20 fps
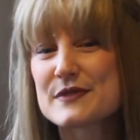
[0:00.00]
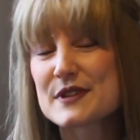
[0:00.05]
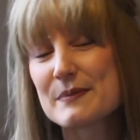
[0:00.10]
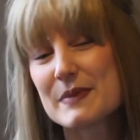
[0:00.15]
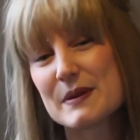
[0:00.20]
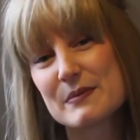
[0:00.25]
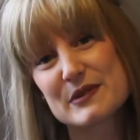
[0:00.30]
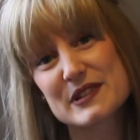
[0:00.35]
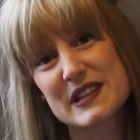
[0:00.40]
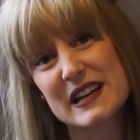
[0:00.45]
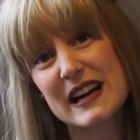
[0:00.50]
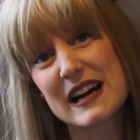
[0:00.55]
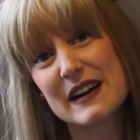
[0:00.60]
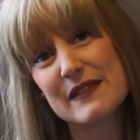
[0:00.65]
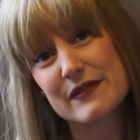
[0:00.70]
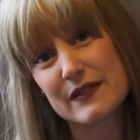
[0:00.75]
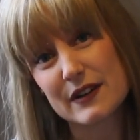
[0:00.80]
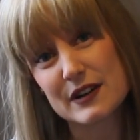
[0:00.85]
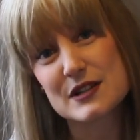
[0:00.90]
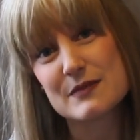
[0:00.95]
Some people say I
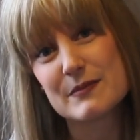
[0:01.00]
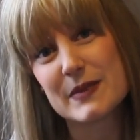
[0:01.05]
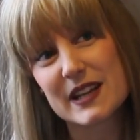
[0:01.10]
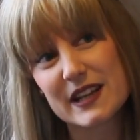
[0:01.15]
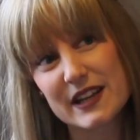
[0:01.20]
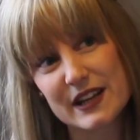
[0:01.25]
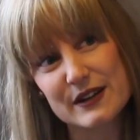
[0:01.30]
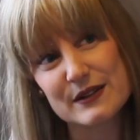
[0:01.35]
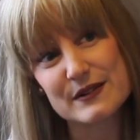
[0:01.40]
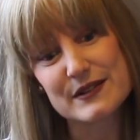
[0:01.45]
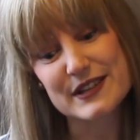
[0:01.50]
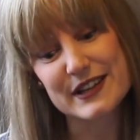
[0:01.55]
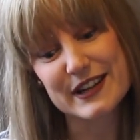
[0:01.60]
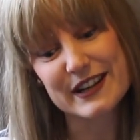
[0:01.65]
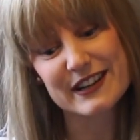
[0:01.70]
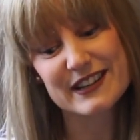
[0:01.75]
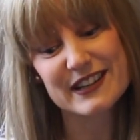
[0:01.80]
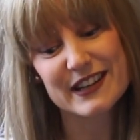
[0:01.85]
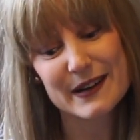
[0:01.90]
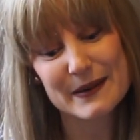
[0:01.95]
have far too many coats,
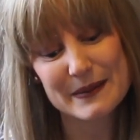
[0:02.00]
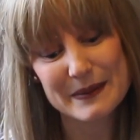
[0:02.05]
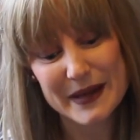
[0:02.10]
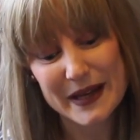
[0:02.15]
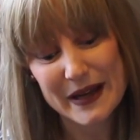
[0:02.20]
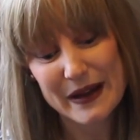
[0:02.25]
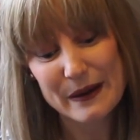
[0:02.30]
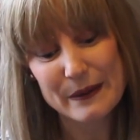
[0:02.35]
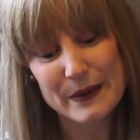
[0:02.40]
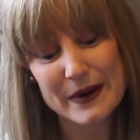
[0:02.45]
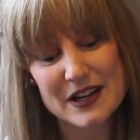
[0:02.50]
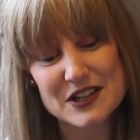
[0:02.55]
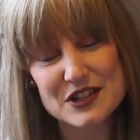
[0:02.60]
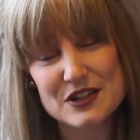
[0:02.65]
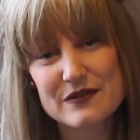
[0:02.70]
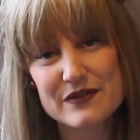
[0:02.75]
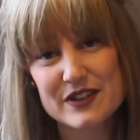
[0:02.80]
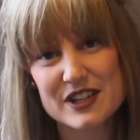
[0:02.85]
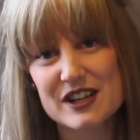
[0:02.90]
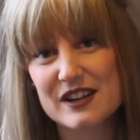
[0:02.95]
and when I
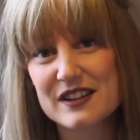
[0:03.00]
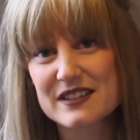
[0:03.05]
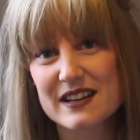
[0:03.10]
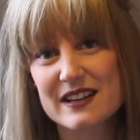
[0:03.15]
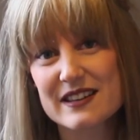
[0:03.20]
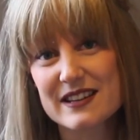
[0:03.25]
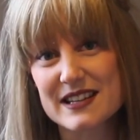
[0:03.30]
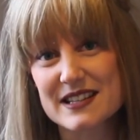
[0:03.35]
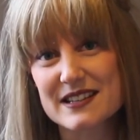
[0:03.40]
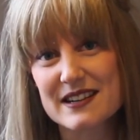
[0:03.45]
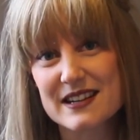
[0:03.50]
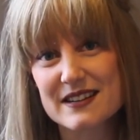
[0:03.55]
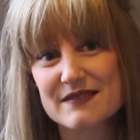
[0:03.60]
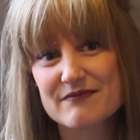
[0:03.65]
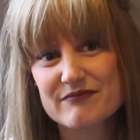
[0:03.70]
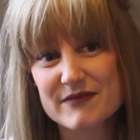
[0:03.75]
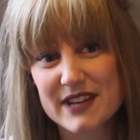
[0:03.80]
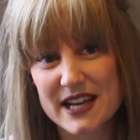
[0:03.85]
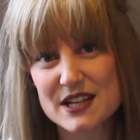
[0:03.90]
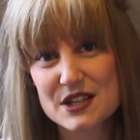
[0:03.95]
do videos like this I
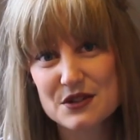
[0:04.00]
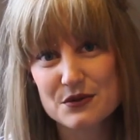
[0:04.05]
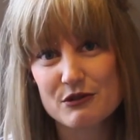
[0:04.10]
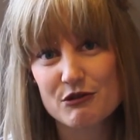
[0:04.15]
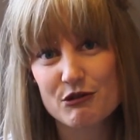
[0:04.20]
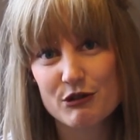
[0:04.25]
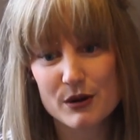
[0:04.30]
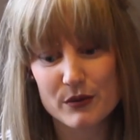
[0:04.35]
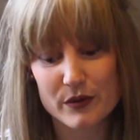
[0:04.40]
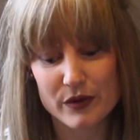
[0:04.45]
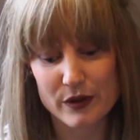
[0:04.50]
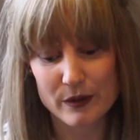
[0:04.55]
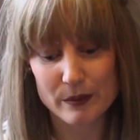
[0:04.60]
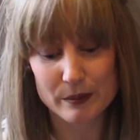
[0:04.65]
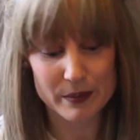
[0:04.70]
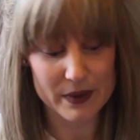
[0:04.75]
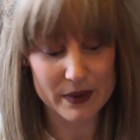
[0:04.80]
tend to agree with them,